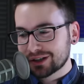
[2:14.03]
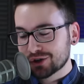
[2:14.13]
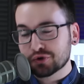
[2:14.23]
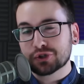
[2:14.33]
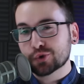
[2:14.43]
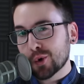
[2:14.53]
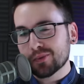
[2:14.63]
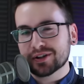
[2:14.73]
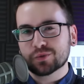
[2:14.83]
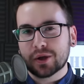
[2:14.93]
centrist,
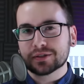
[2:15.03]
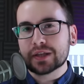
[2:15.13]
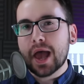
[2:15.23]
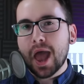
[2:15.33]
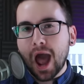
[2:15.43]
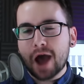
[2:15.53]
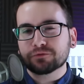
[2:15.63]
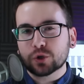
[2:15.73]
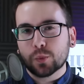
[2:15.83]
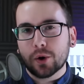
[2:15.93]
corporatist ones,
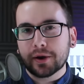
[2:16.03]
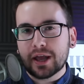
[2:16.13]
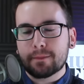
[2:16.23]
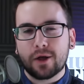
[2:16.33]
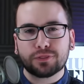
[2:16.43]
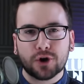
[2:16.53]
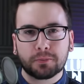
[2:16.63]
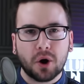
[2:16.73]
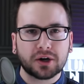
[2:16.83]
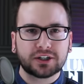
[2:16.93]
have to worry about
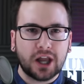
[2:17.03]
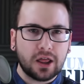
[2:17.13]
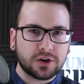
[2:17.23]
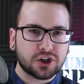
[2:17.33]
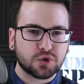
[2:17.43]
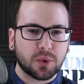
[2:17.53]
third party challengers,